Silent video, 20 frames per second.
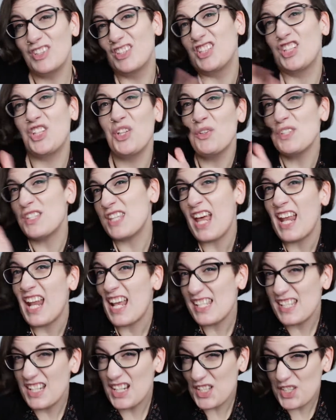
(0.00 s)
used that
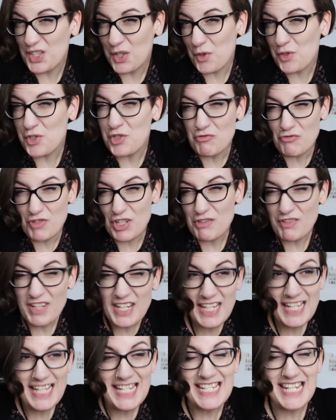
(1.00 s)
as an excuse to
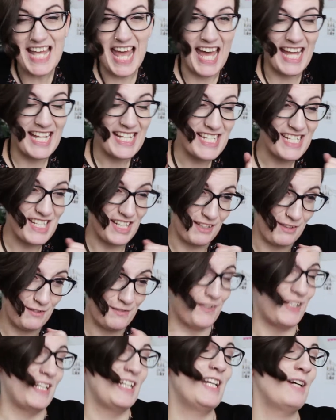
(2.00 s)
reread it, and I
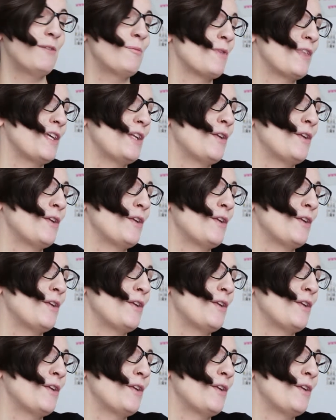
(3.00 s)
fell in love with